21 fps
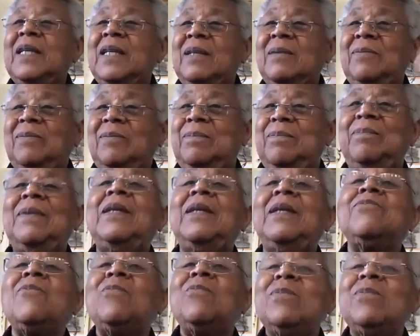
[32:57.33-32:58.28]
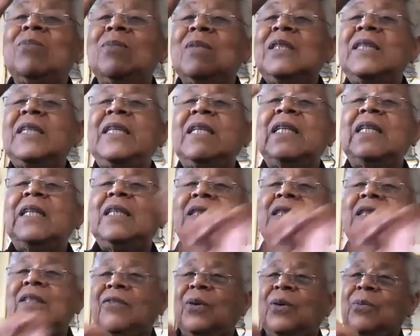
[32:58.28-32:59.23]
They leaned
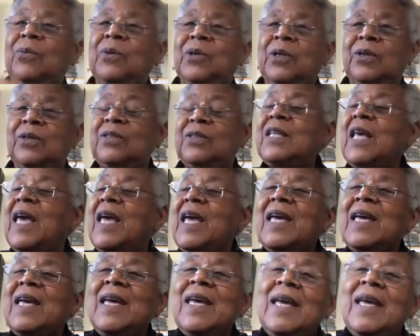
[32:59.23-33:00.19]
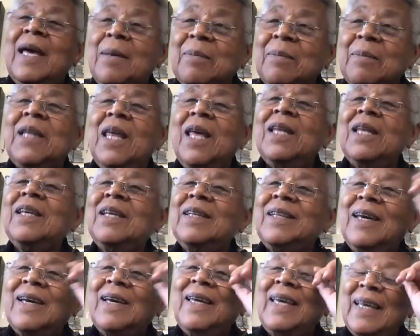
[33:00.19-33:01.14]
different words. And Malala
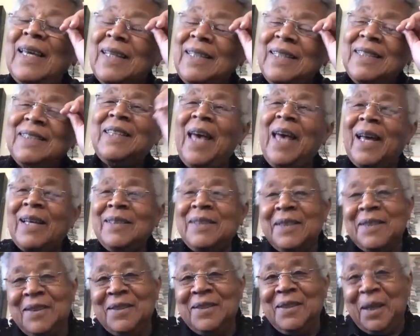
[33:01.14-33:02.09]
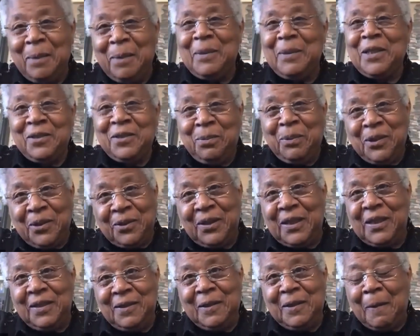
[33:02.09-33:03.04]
and I had exactly the same
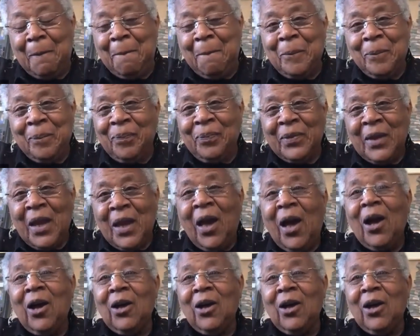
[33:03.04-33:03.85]
experience. Mm-hmm.